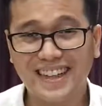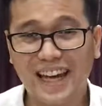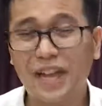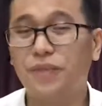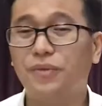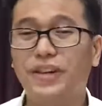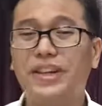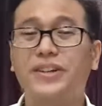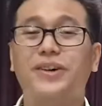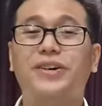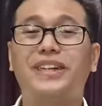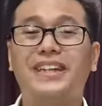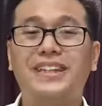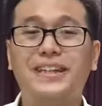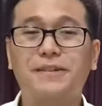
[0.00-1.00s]
And we know
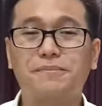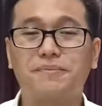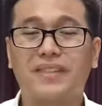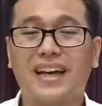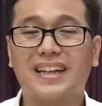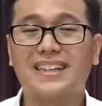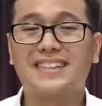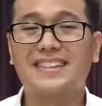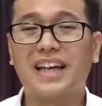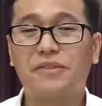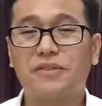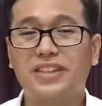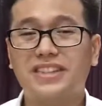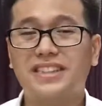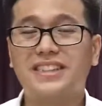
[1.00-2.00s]
that um, at this
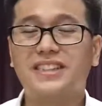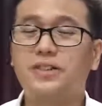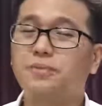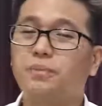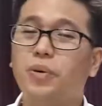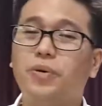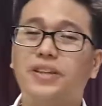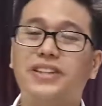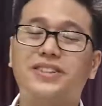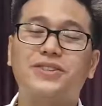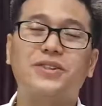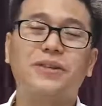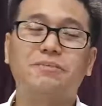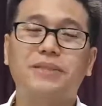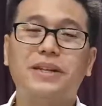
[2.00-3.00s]
time when Jesus spoke this
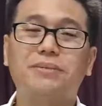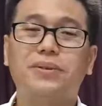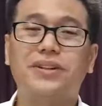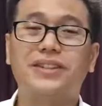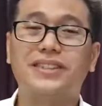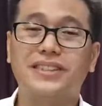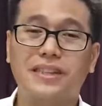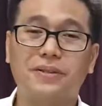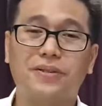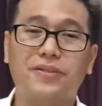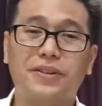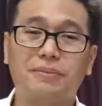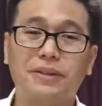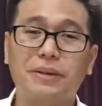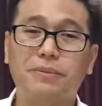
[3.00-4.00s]
to the people, some
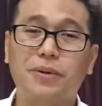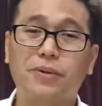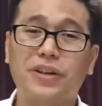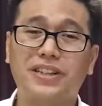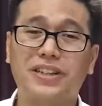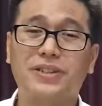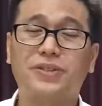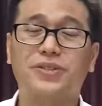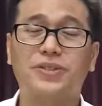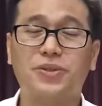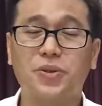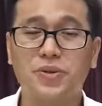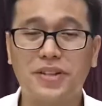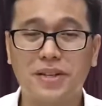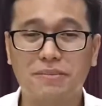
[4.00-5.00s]
of the people wanted to
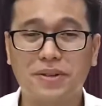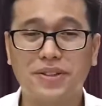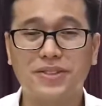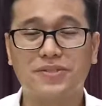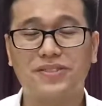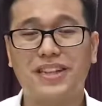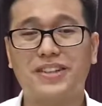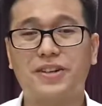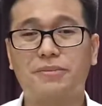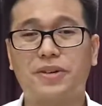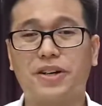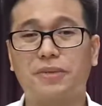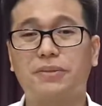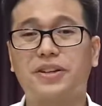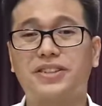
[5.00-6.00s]
stone him because of that
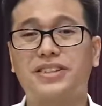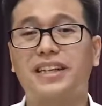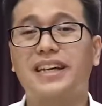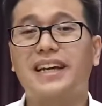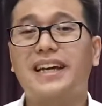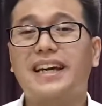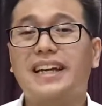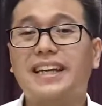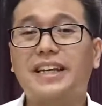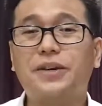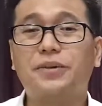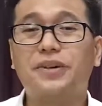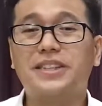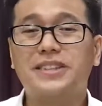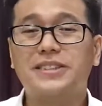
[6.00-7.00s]
remark, because
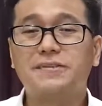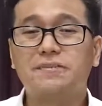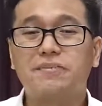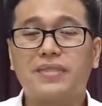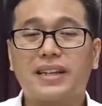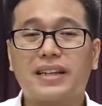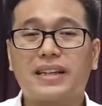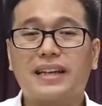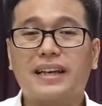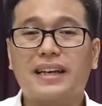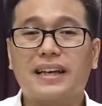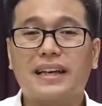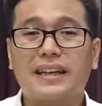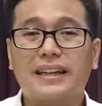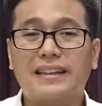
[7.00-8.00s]
he was
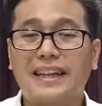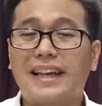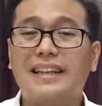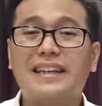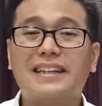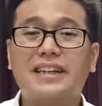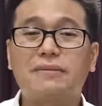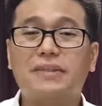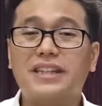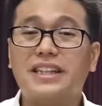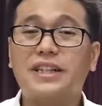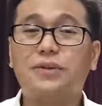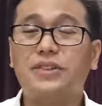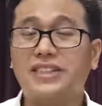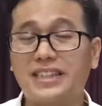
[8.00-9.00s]
telling them that
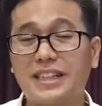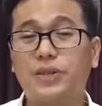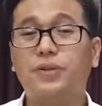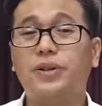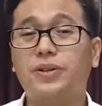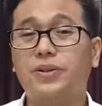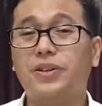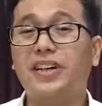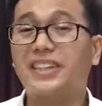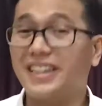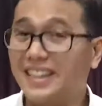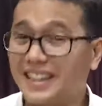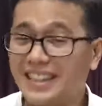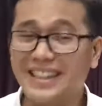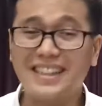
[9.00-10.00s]
he was equal to God,
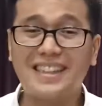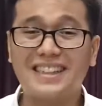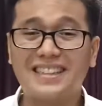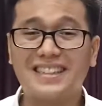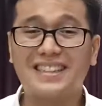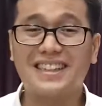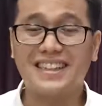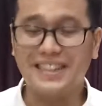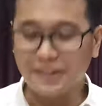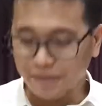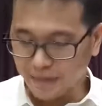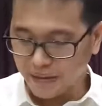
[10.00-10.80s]
that he is God.